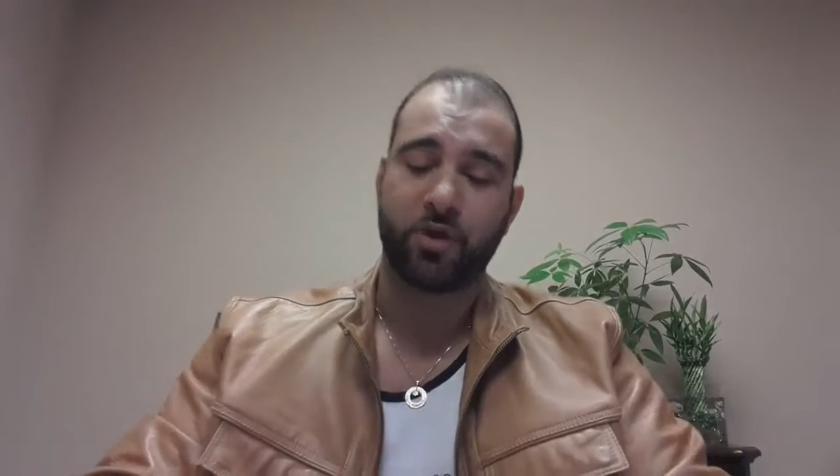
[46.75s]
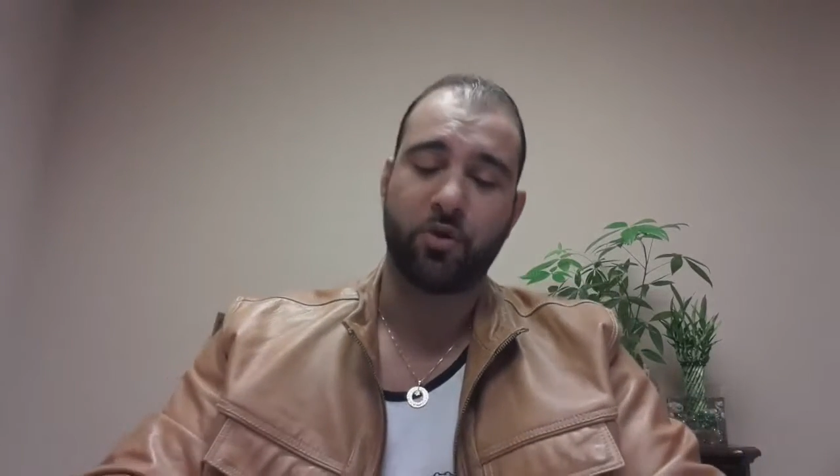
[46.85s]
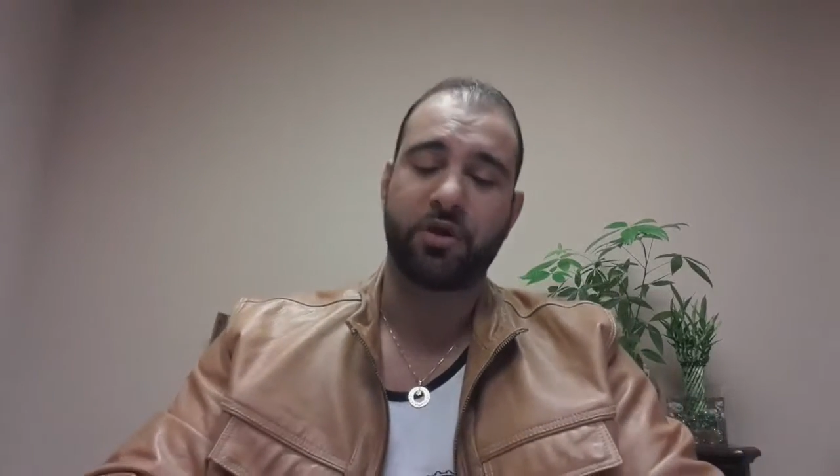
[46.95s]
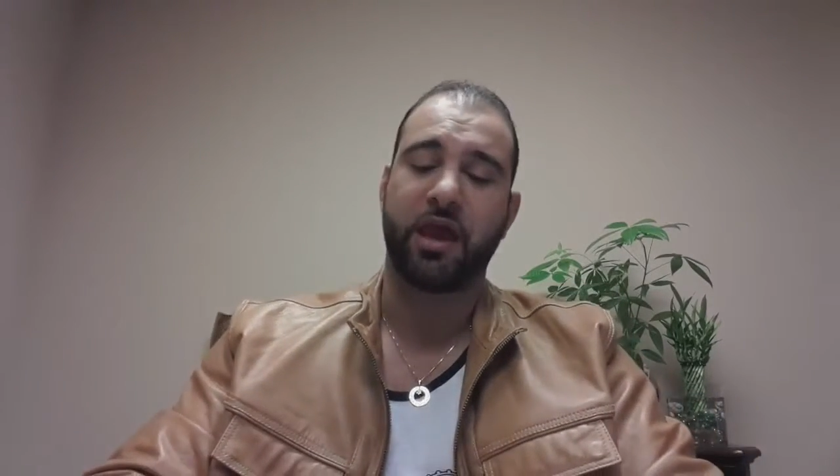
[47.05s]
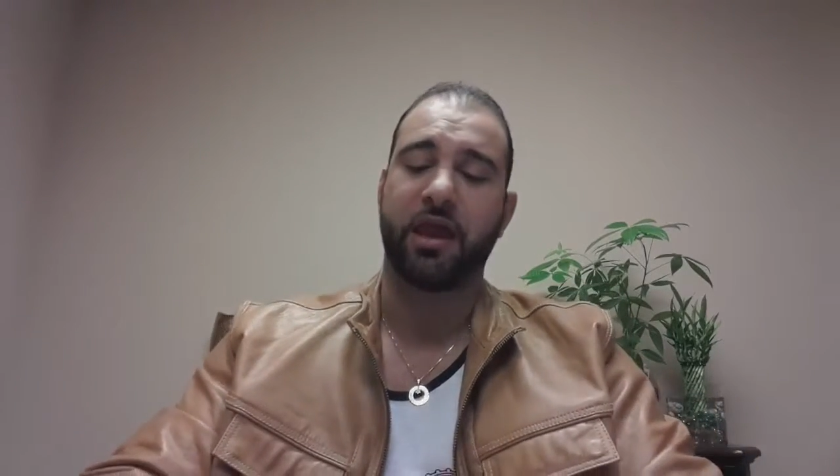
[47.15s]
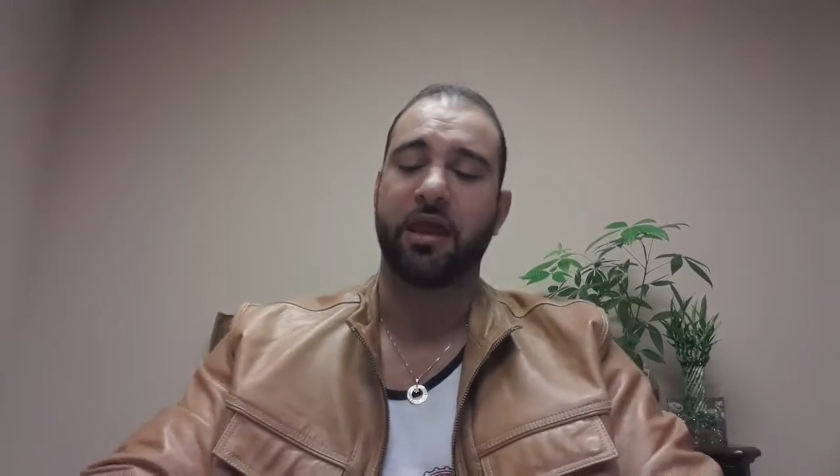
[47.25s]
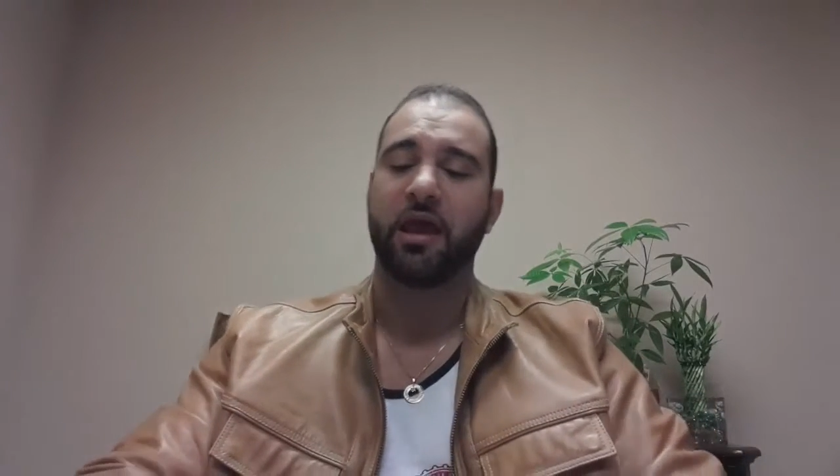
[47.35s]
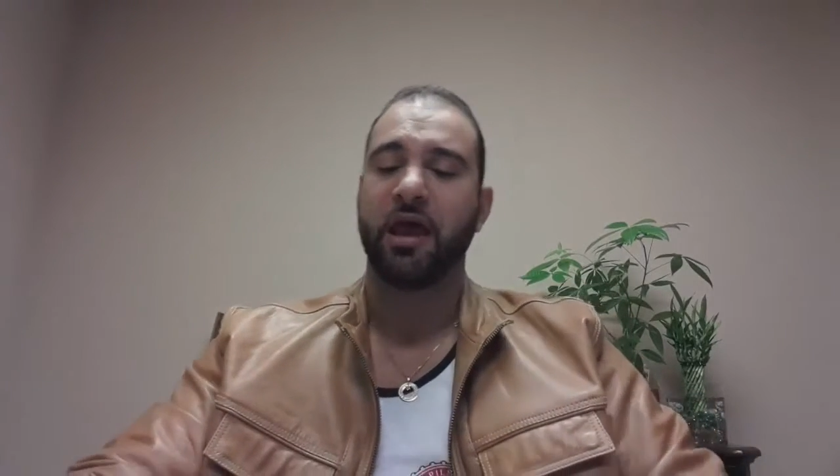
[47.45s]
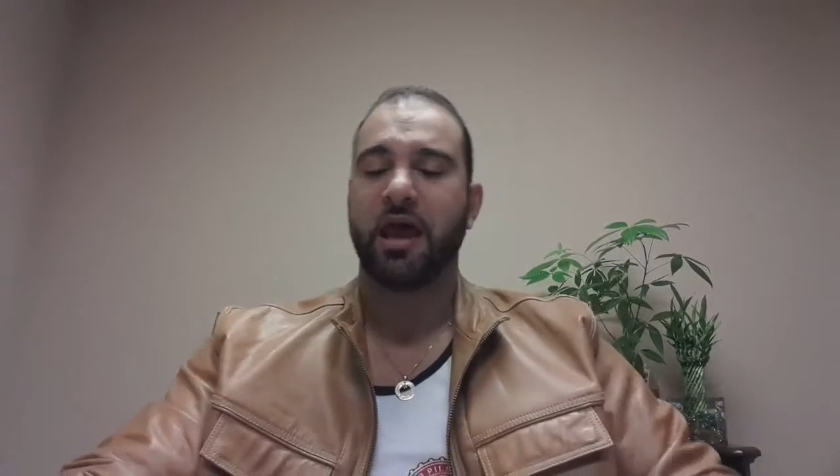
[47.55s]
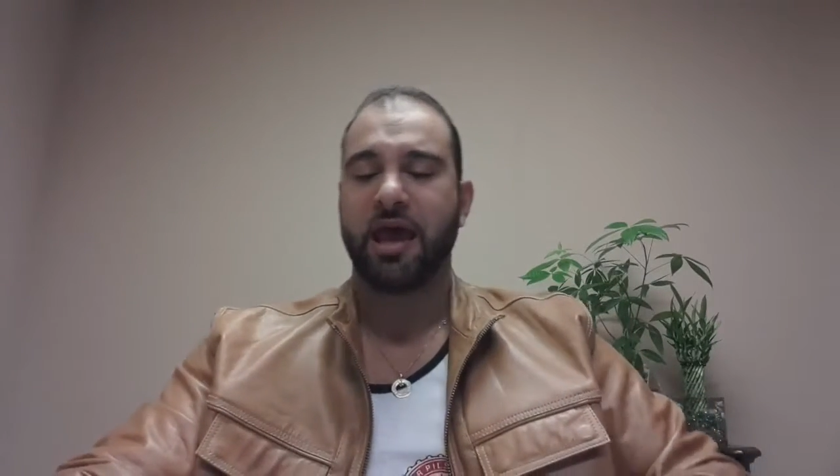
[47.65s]
Okay,
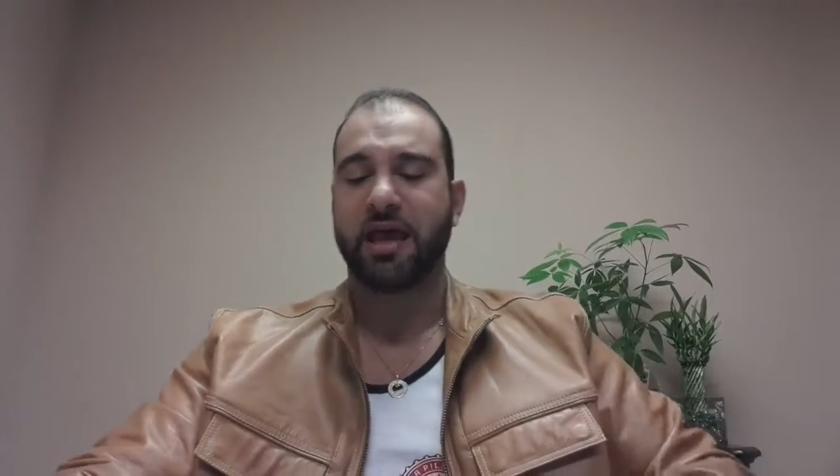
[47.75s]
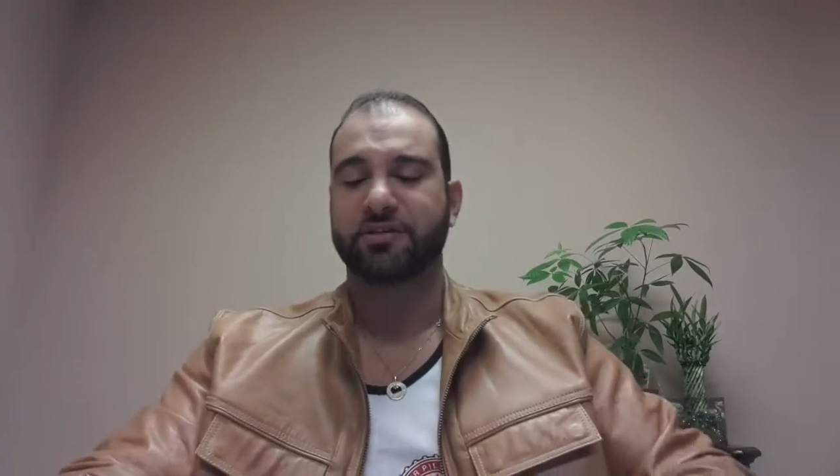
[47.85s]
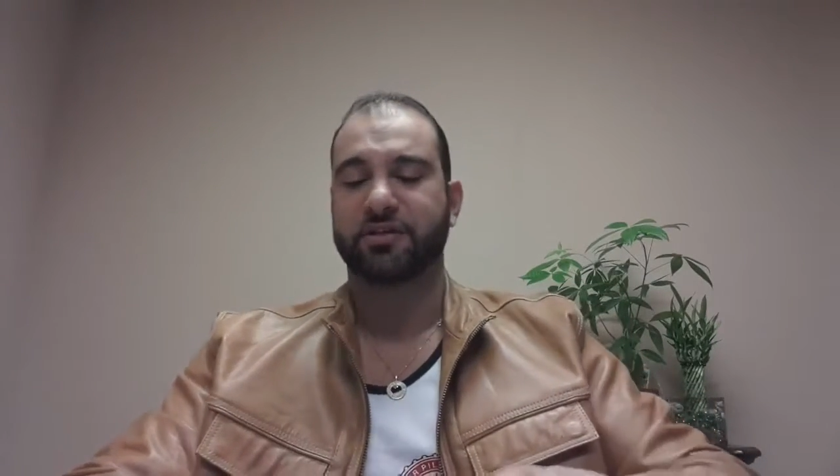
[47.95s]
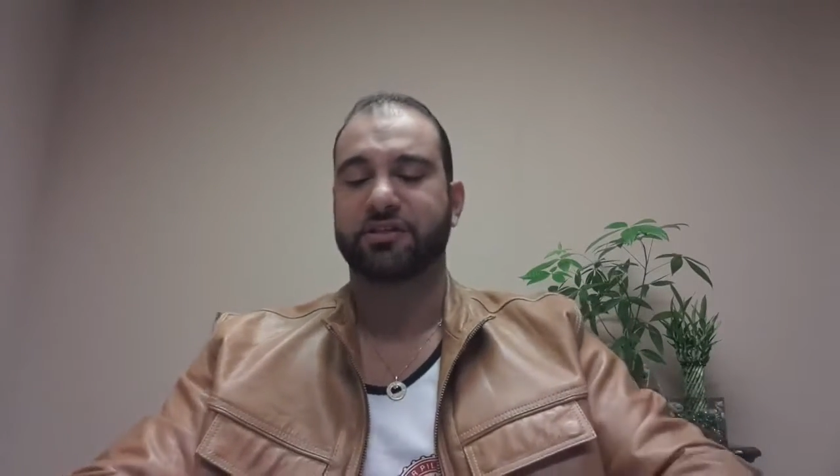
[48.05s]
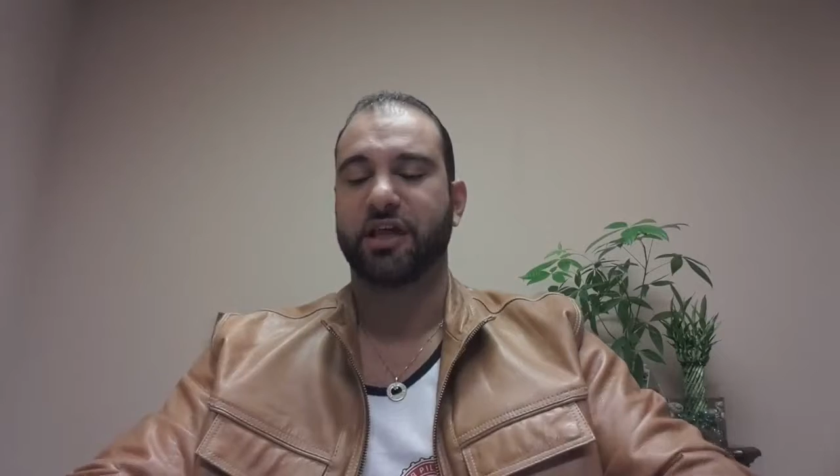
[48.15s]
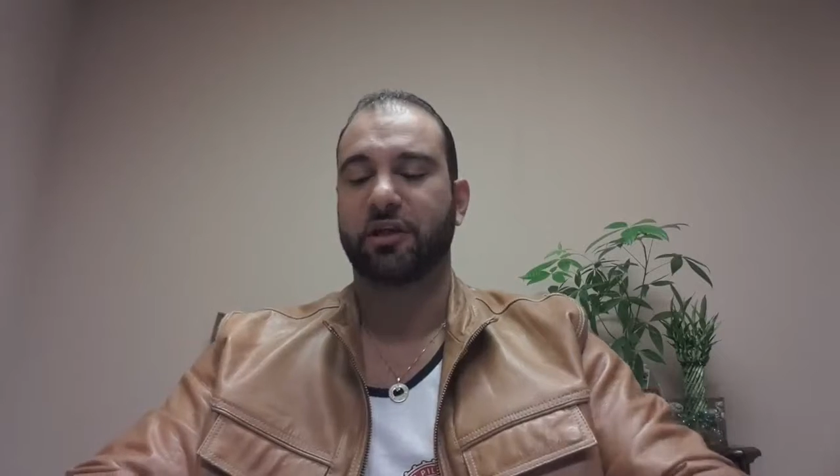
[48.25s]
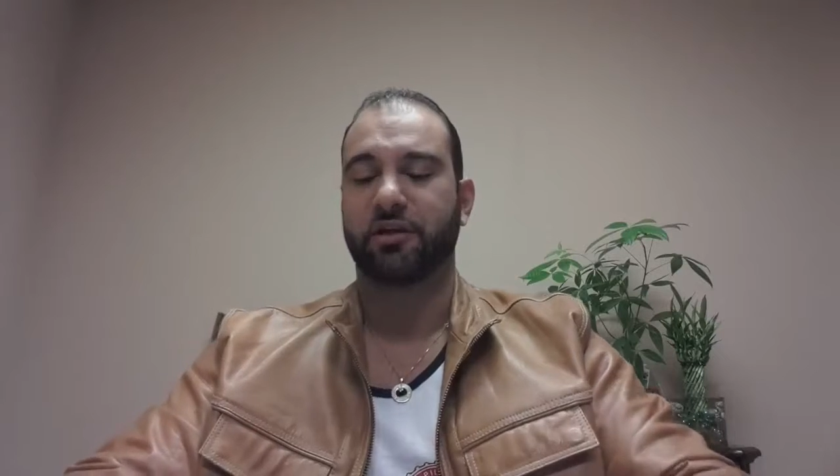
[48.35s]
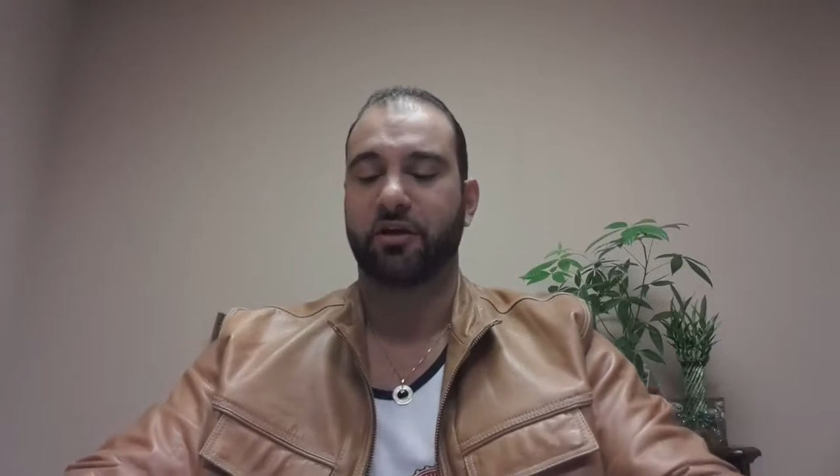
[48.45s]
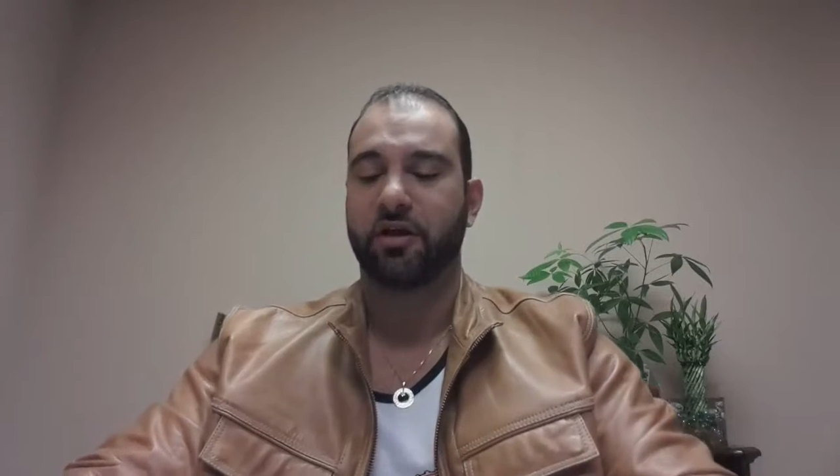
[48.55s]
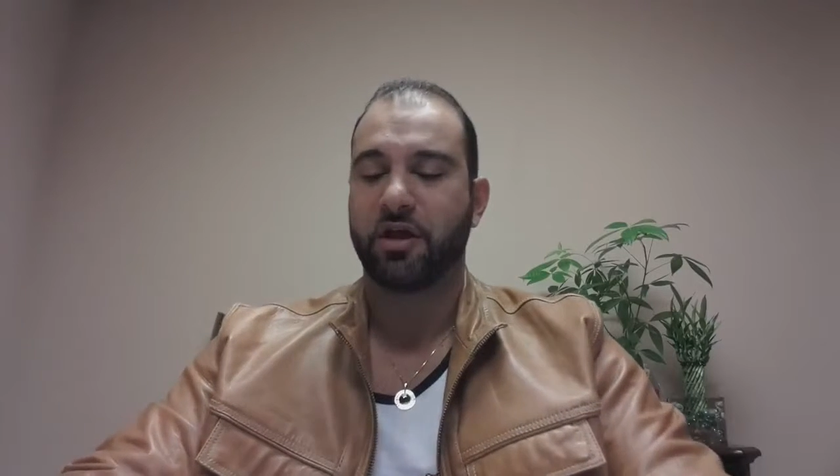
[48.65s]
as a
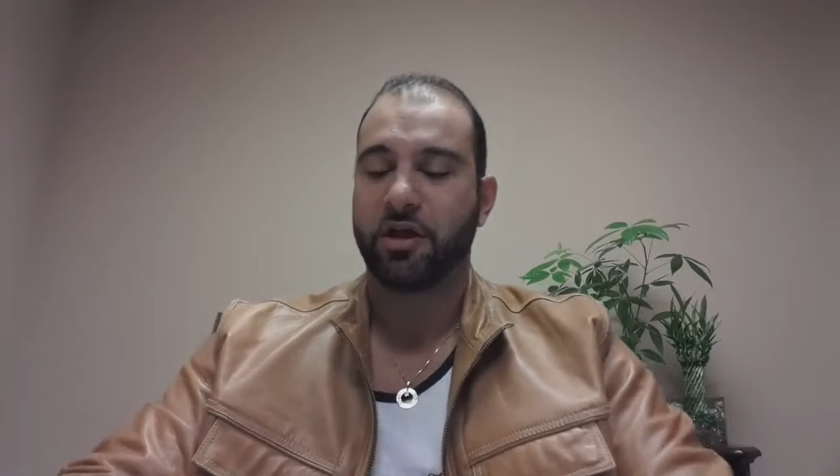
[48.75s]
seller,